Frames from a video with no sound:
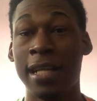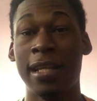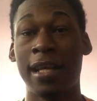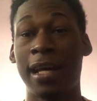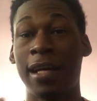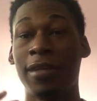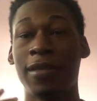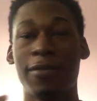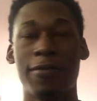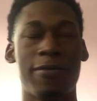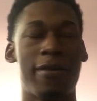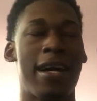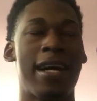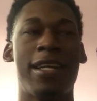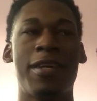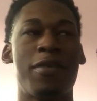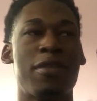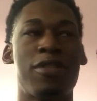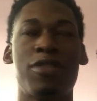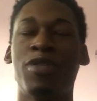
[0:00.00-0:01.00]
that I could
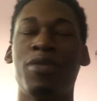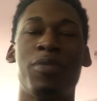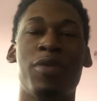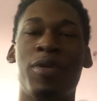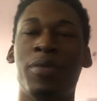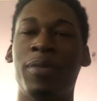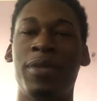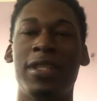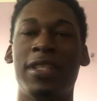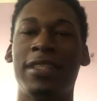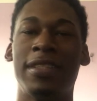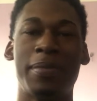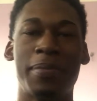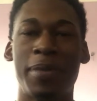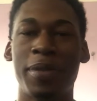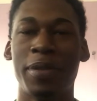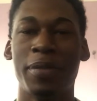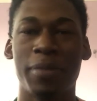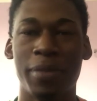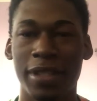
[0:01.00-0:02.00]
find. There was no more money to
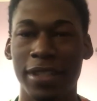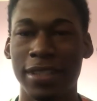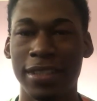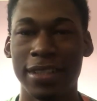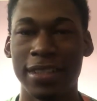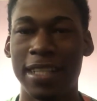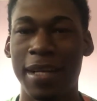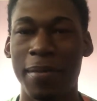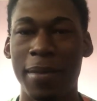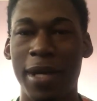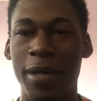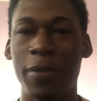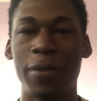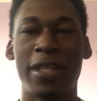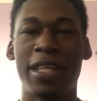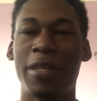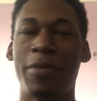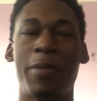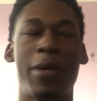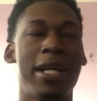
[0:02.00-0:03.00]
put, bro. So I'm like,
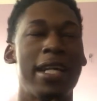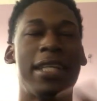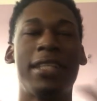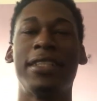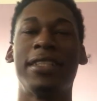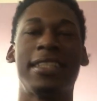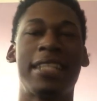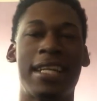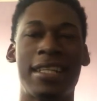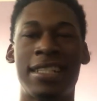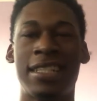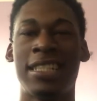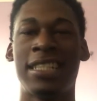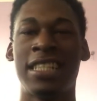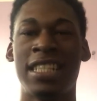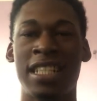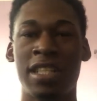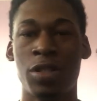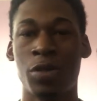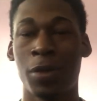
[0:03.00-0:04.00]
okay, what else can I
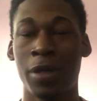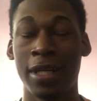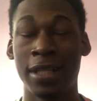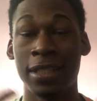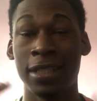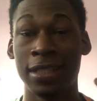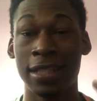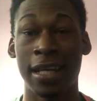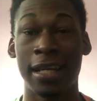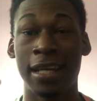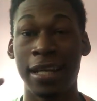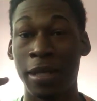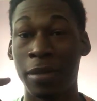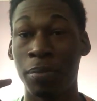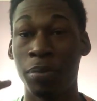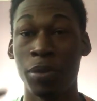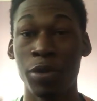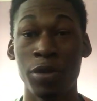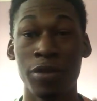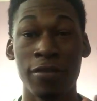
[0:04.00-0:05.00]
change? What else can I
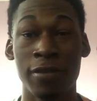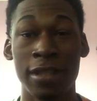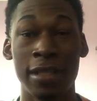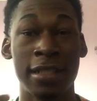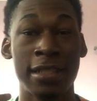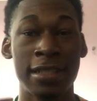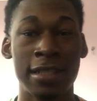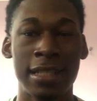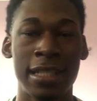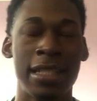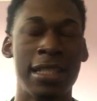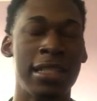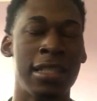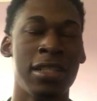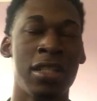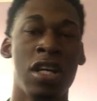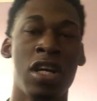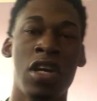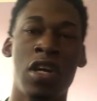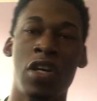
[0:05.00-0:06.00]
improve on this
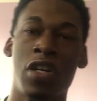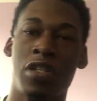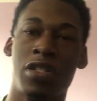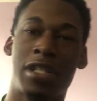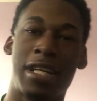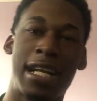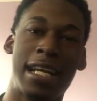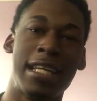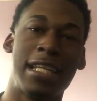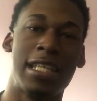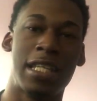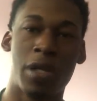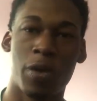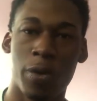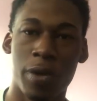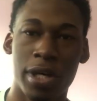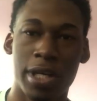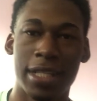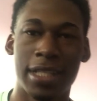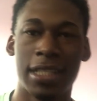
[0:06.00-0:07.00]
thing so that it can
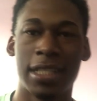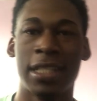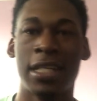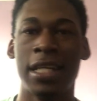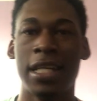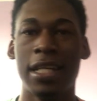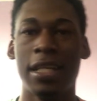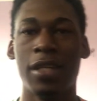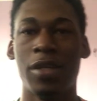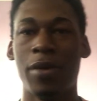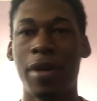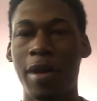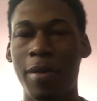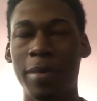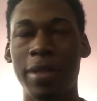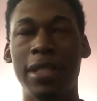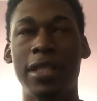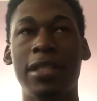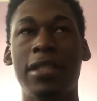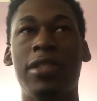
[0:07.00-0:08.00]
work? You know what I
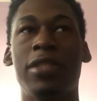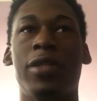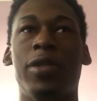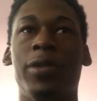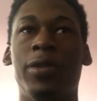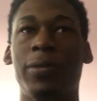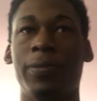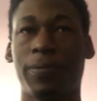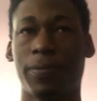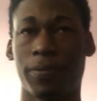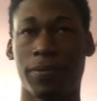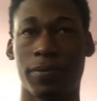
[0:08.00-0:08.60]
mean? So